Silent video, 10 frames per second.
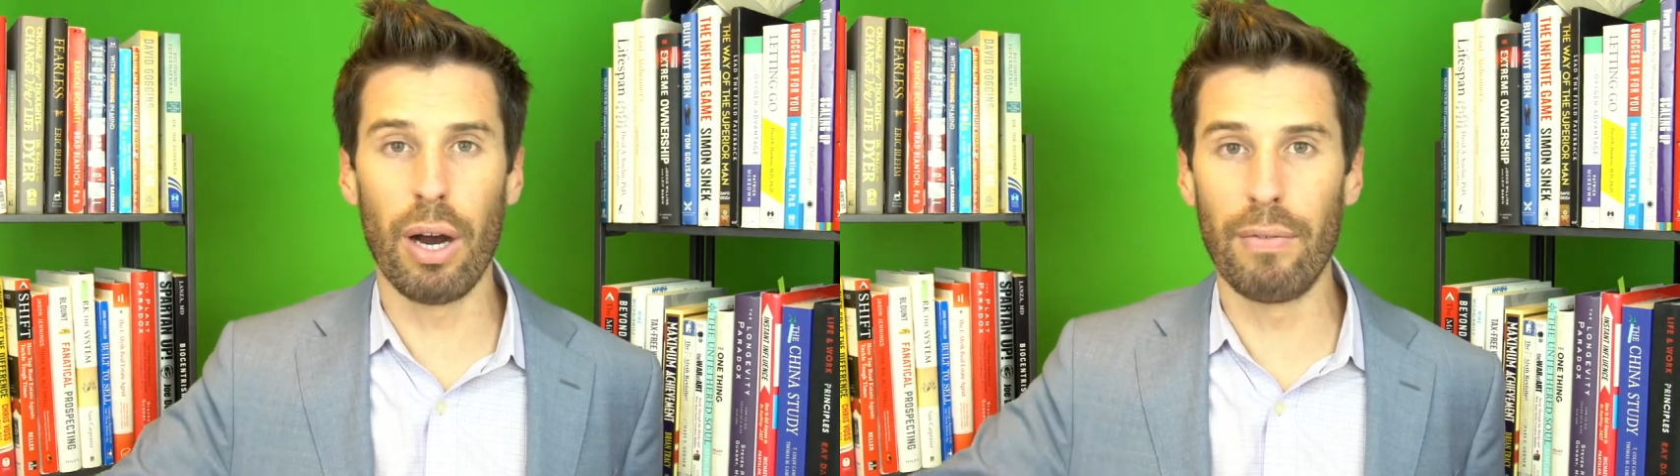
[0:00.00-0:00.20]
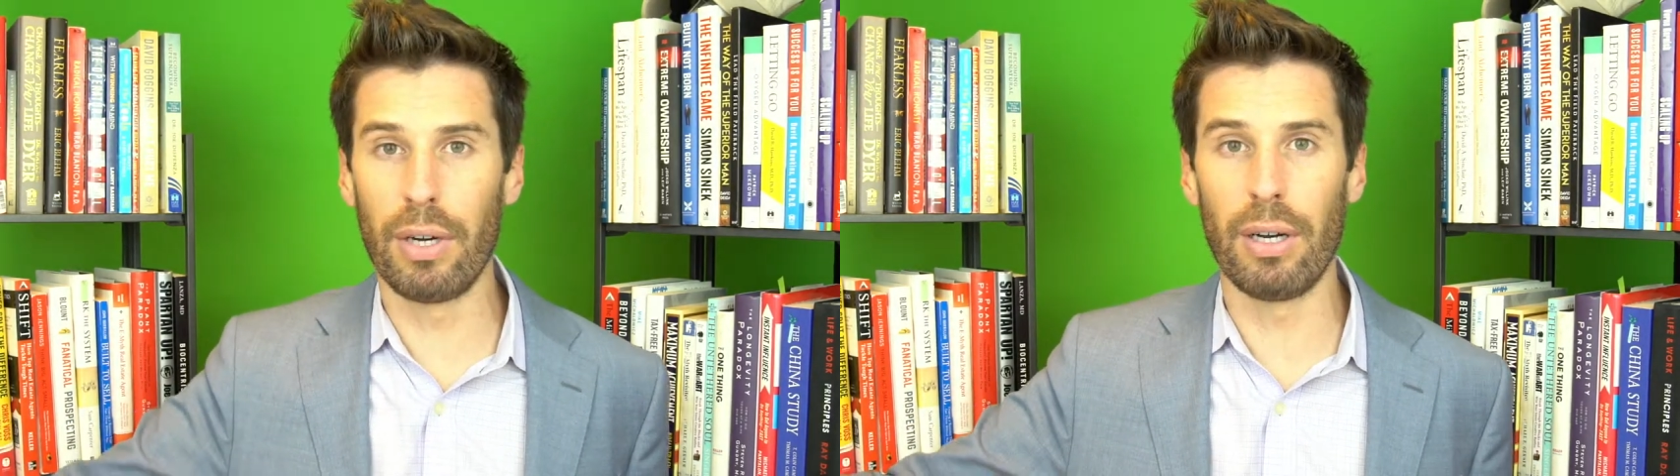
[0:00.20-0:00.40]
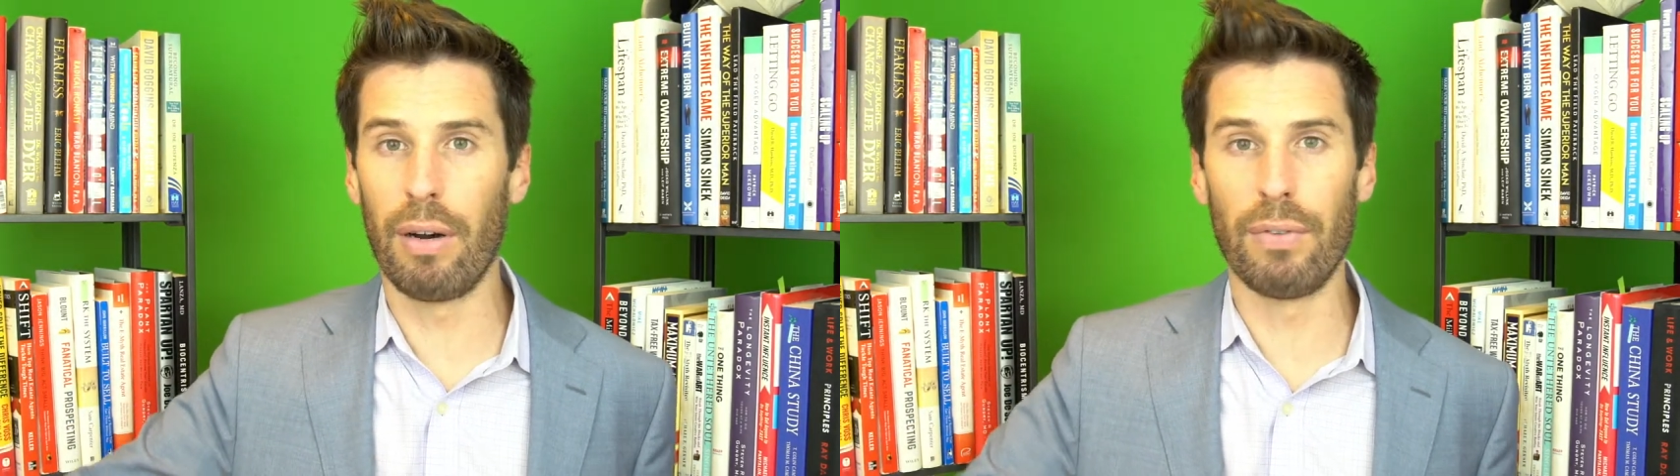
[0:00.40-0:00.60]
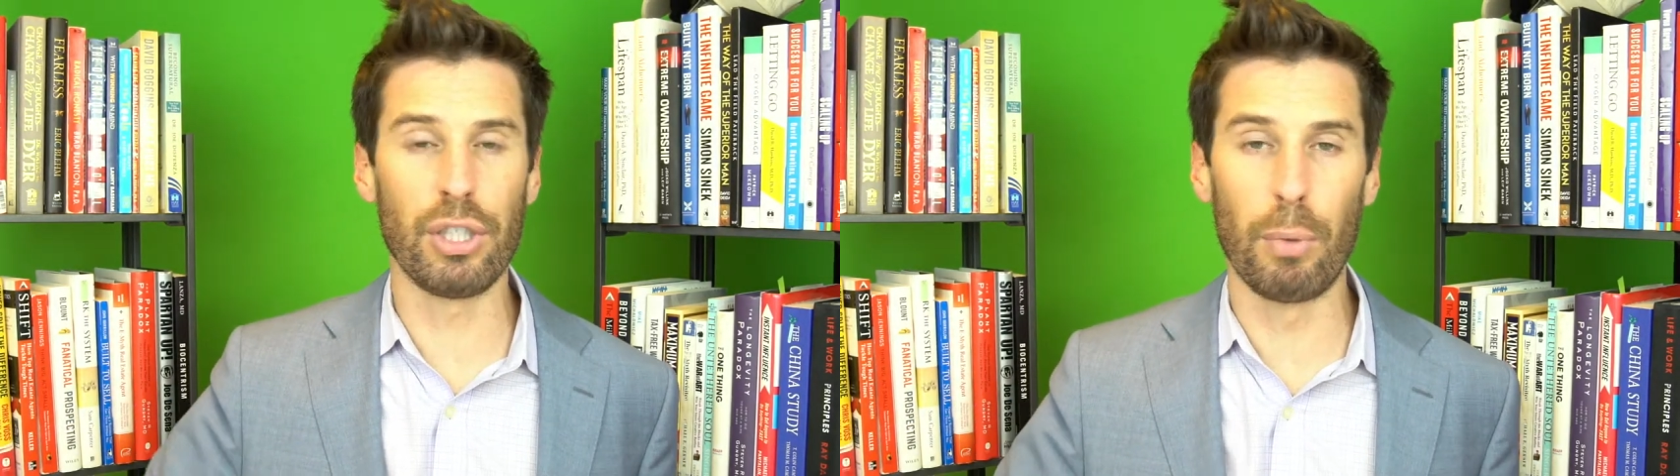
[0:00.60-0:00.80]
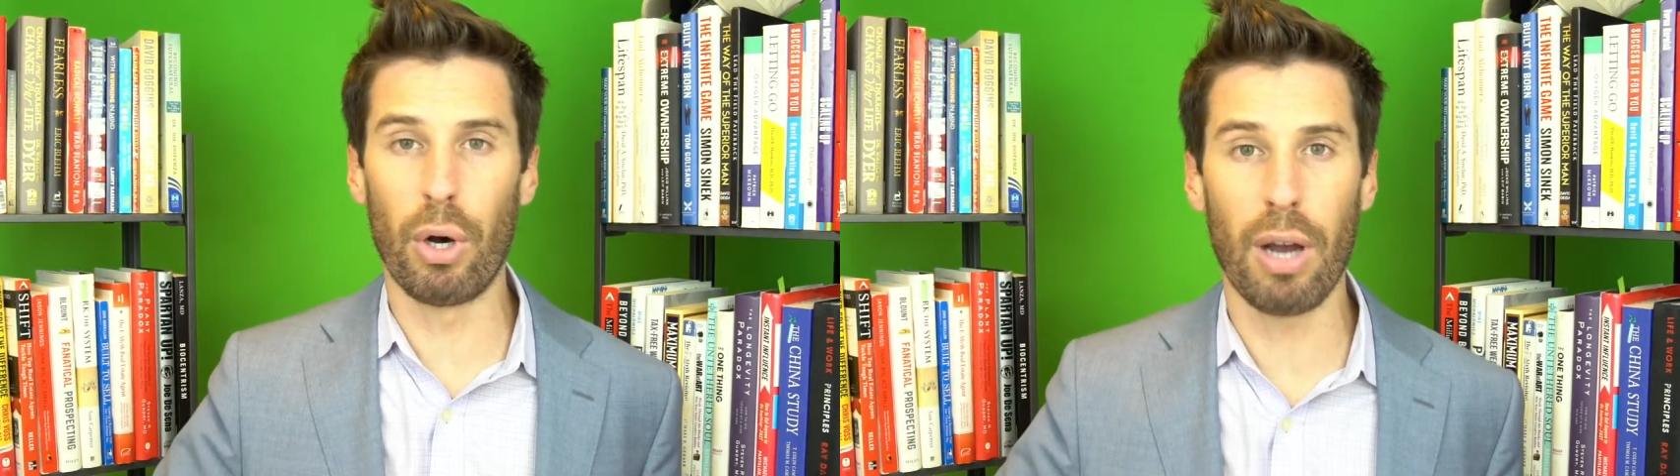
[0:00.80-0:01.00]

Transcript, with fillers: of a small